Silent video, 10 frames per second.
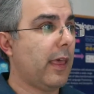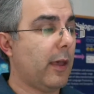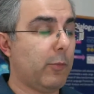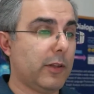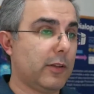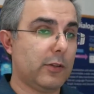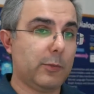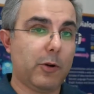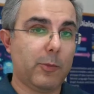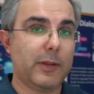Uh, but the
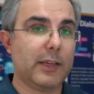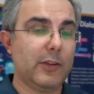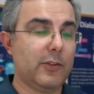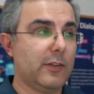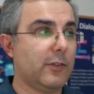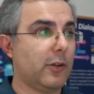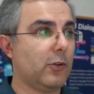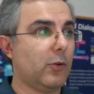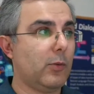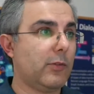publication is
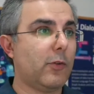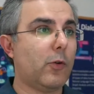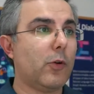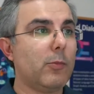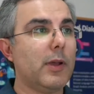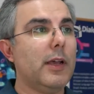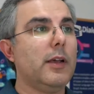not the only form.